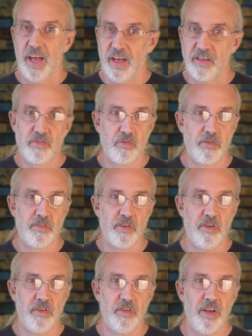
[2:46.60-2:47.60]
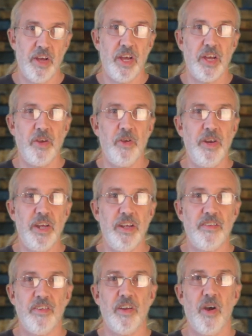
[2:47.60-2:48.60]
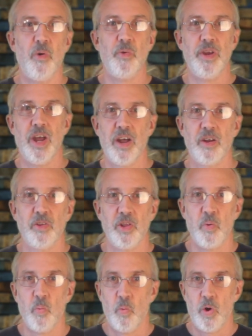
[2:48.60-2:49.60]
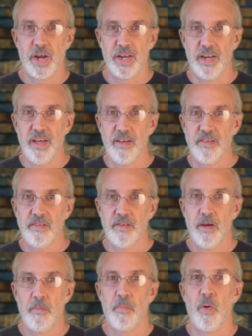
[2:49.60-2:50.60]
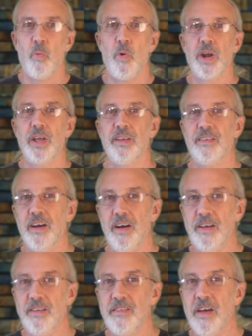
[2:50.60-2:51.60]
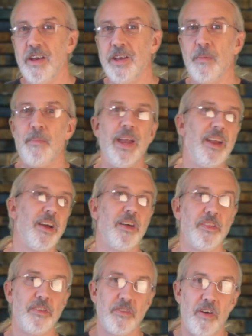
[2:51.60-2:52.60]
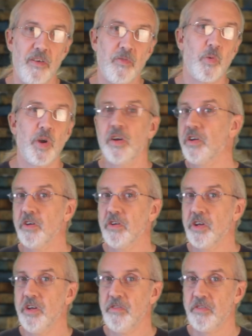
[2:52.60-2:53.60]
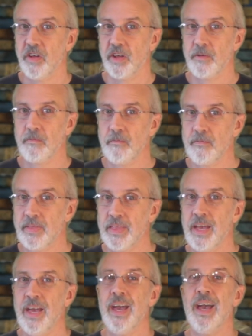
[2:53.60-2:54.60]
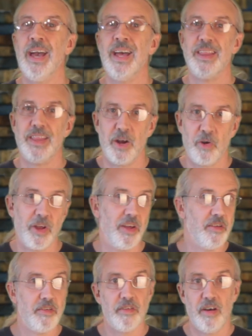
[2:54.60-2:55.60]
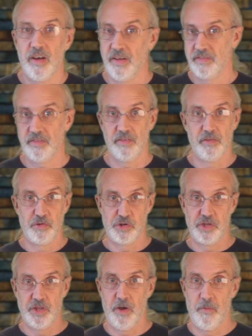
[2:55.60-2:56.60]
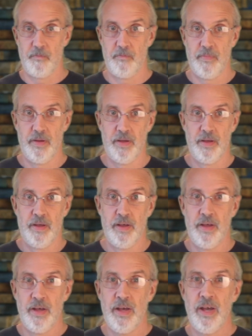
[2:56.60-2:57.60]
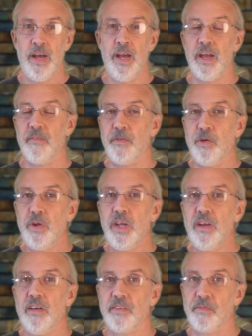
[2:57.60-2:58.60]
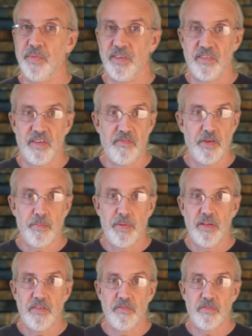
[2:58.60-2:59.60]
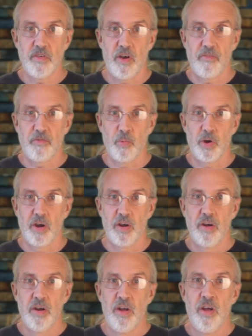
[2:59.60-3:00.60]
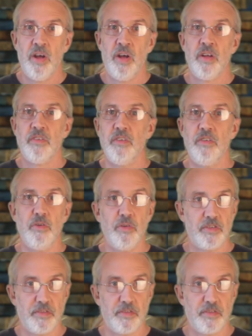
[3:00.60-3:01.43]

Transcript: As a result, you need to know not only what it is, but what it does depending on the software you're using. There is a solution though. If you need a specific piece of software to do a